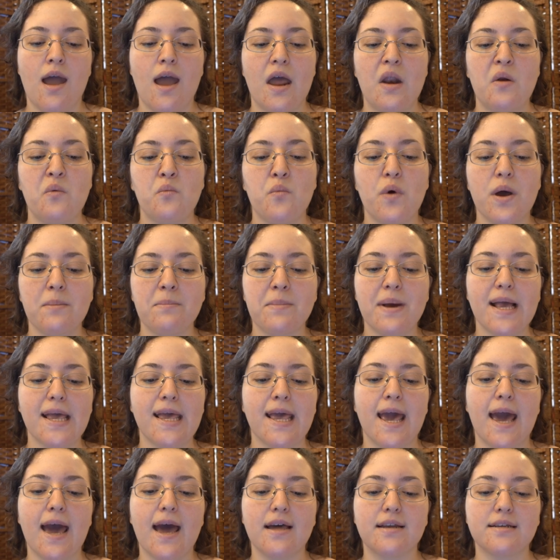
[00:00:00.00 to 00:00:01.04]
And when my
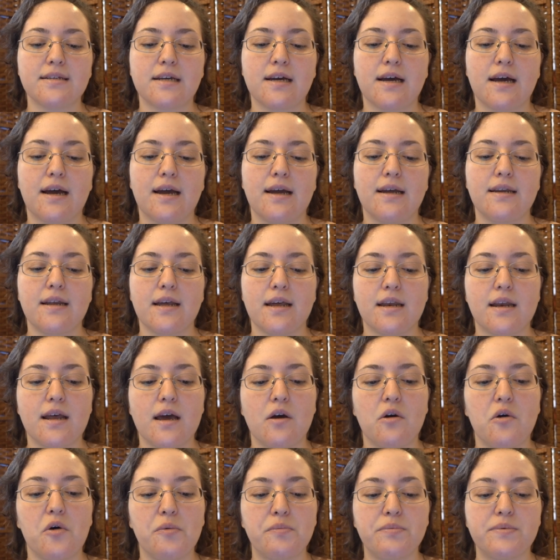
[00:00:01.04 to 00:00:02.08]
cat died and I
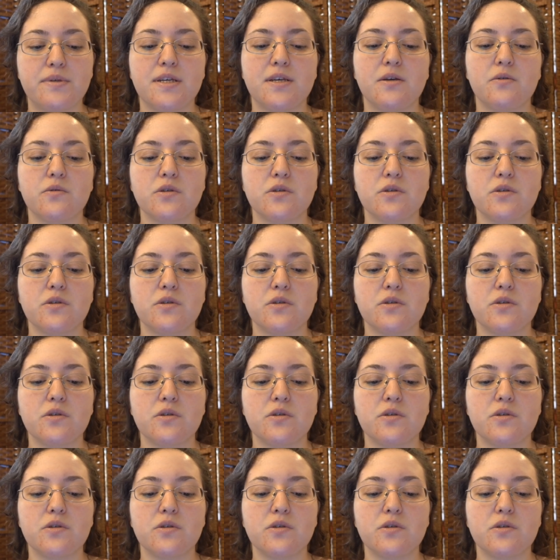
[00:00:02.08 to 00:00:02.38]
hoped he